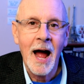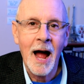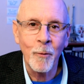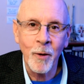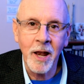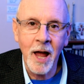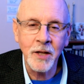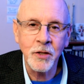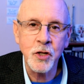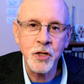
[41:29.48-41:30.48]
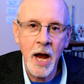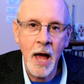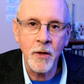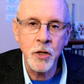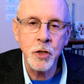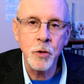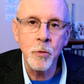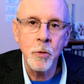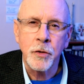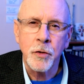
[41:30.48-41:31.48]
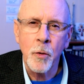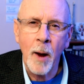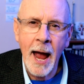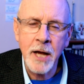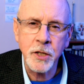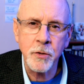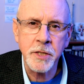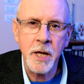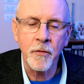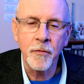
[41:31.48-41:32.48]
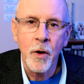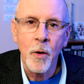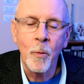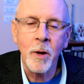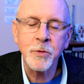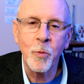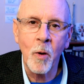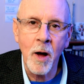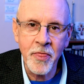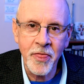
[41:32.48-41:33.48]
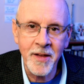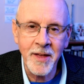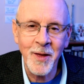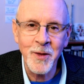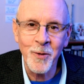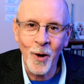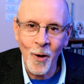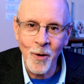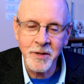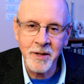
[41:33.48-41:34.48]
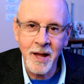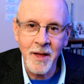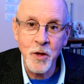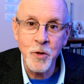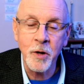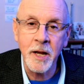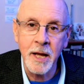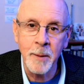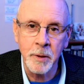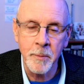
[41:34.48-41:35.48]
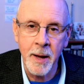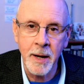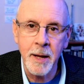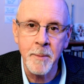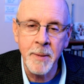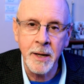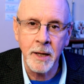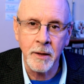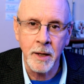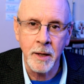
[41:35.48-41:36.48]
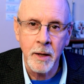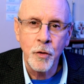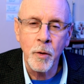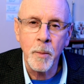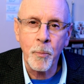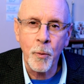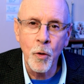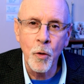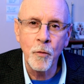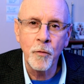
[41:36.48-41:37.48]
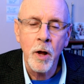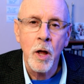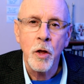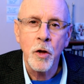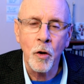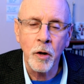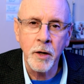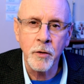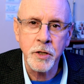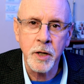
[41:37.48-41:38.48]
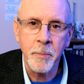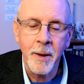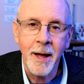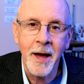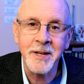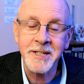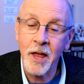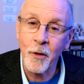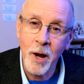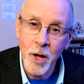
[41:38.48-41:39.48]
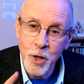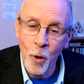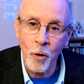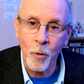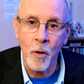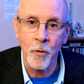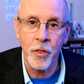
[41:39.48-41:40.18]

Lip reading: I would like to challenge you to ask yourself, what's one thing that you heard today that you can implement immediately to improve your leadership and accelerate your growth?